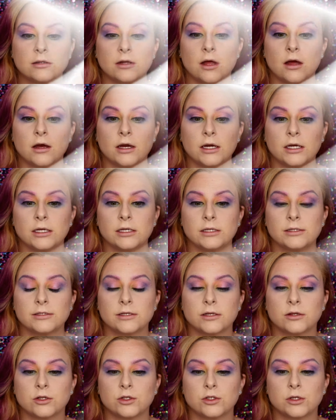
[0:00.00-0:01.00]

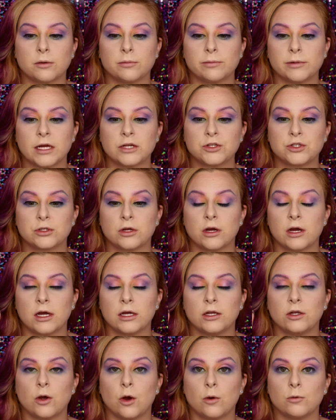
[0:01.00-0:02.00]
lined the top lash
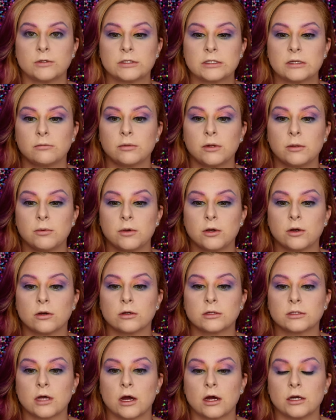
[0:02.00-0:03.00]
line simply
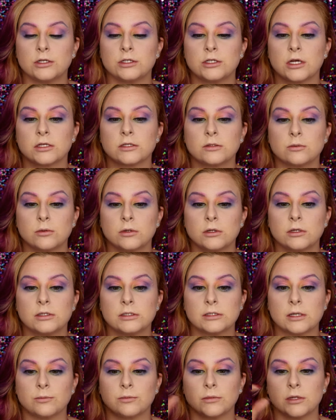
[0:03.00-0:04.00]
because I just
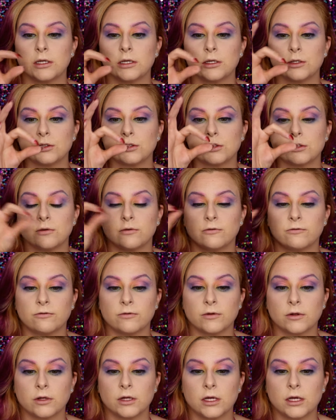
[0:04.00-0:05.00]
wanted something to
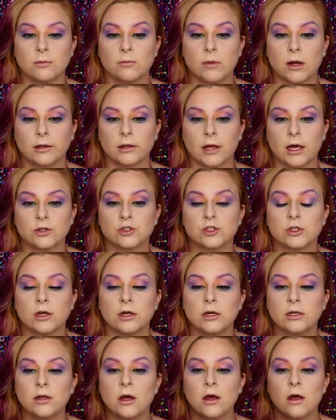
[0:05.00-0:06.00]
fill in my lash
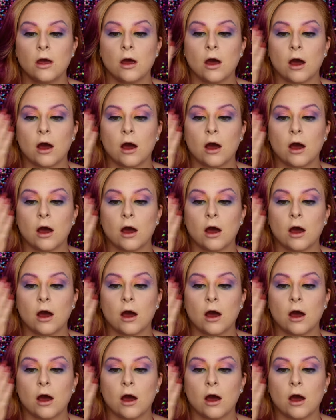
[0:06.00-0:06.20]
line.